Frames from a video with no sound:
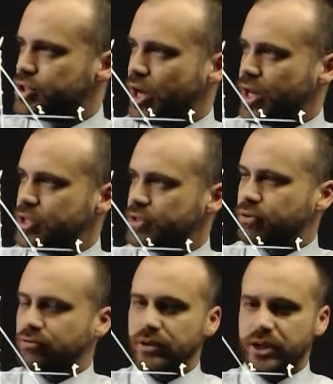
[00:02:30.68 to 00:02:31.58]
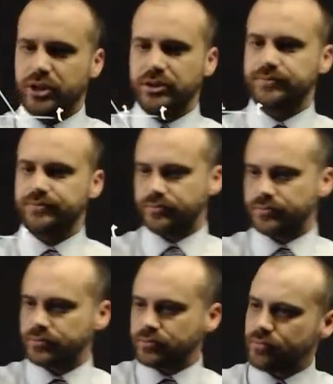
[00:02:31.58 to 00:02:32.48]
change of direction.
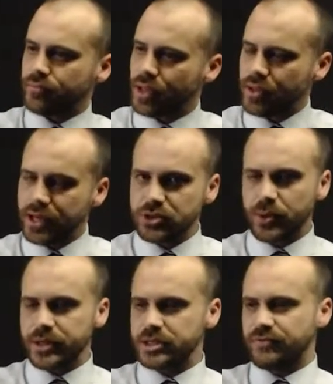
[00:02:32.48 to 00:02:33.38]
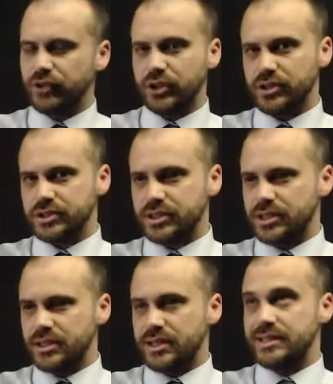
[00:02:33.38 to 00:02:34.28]
That's when its
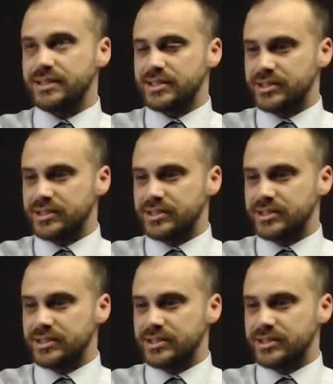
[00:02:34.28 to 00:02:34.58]
velocity is